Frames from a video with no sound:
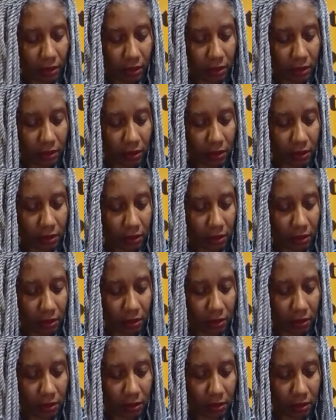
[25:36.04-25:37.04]
This
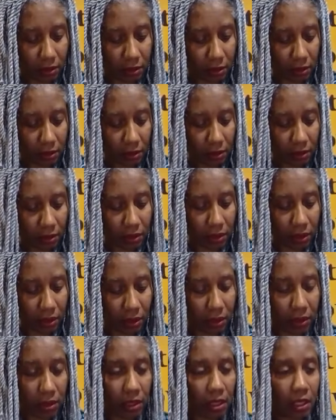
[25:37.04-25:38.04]
is
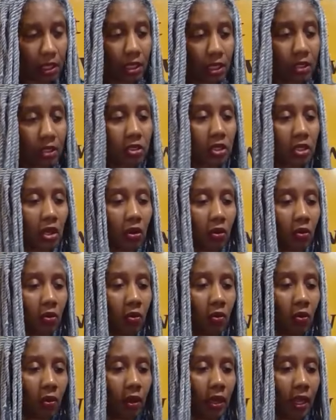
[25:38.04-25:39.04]
6.
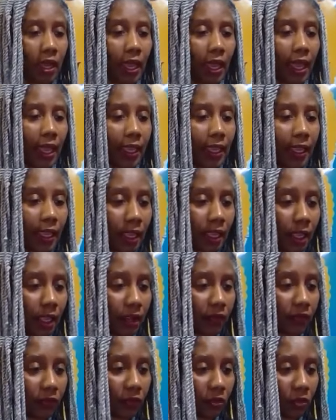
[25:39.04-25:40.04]
So I
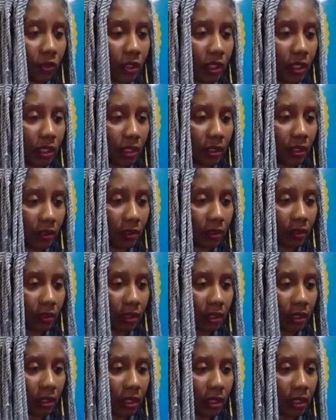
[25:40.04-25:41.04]
have on here,
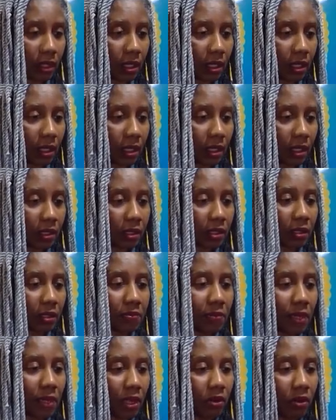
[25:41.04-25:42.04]

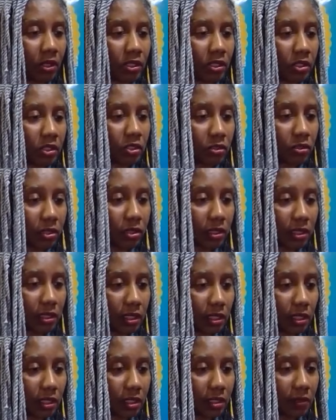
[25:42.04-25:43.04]
Camille is used to
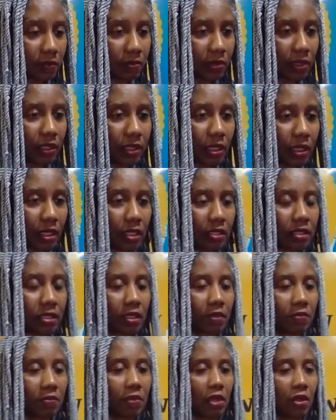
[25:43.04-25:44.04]
this because
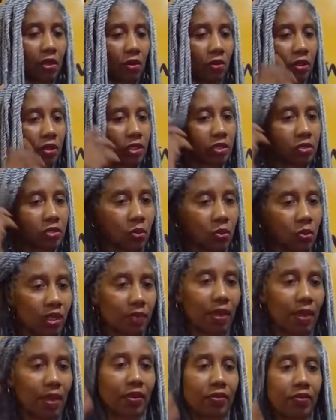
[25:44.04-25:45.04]
Camille is one
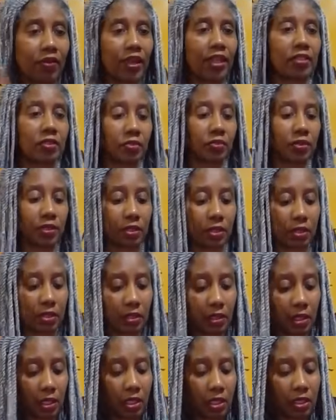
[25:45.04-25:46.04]
of my graduates.
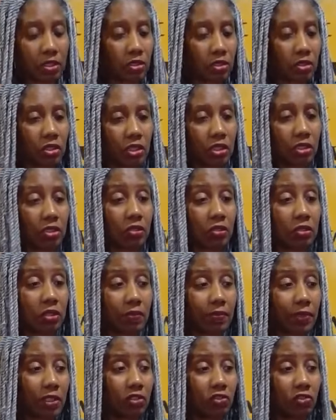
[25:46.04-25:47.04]
So she's used to
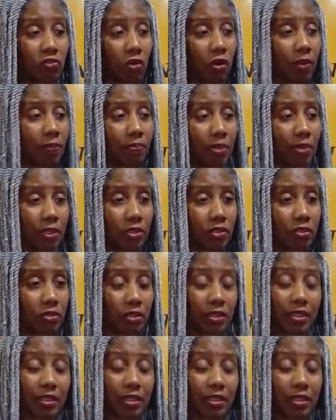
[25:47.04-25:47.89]
me drawing pictures.